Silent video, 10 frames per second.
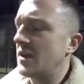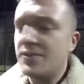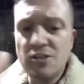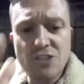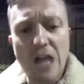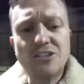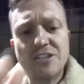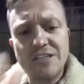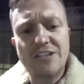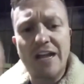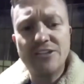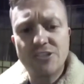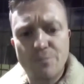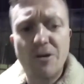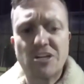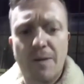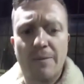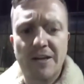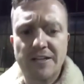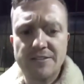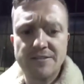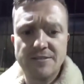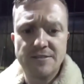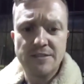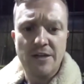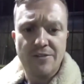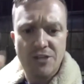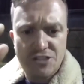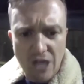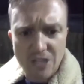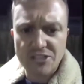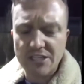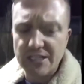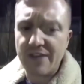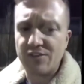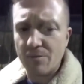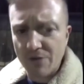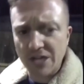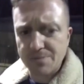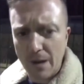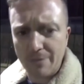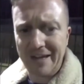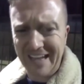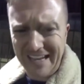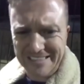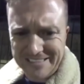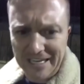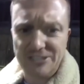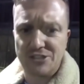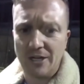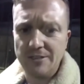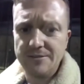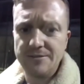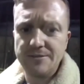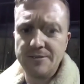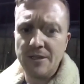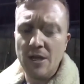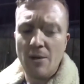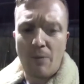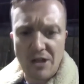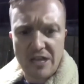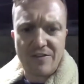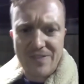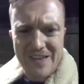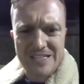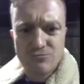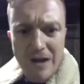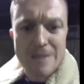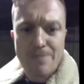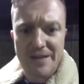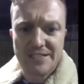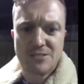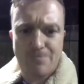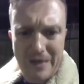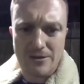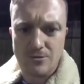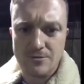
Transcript: The judge has endangered the British public. The judge has left the British public in danger by giving these rapists bail.